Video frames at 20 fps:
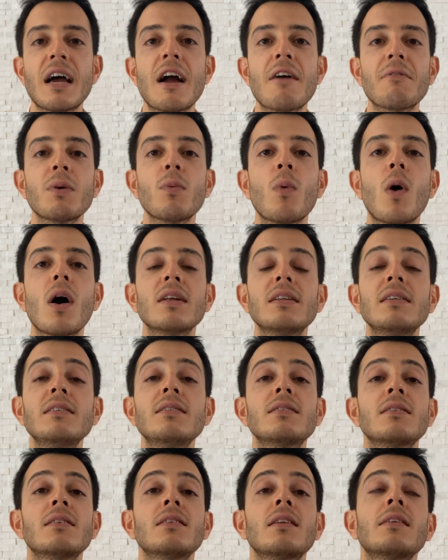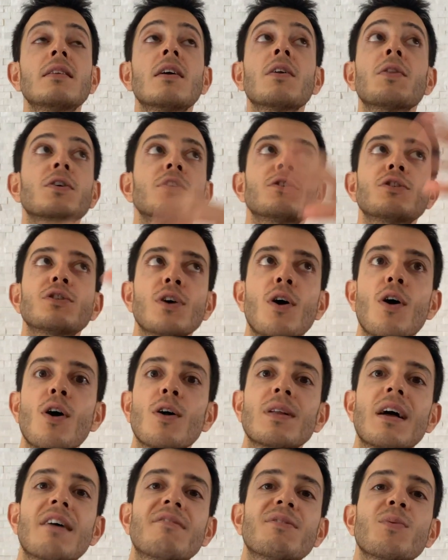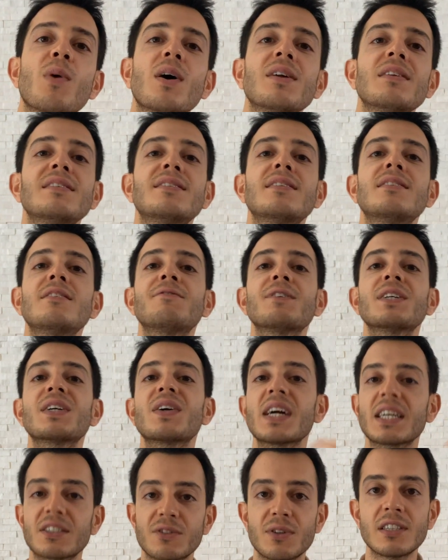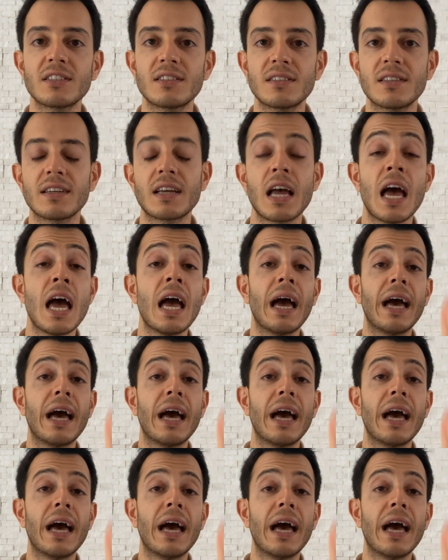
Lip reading: Every wine is in another soul. Every wine has a different characteristic.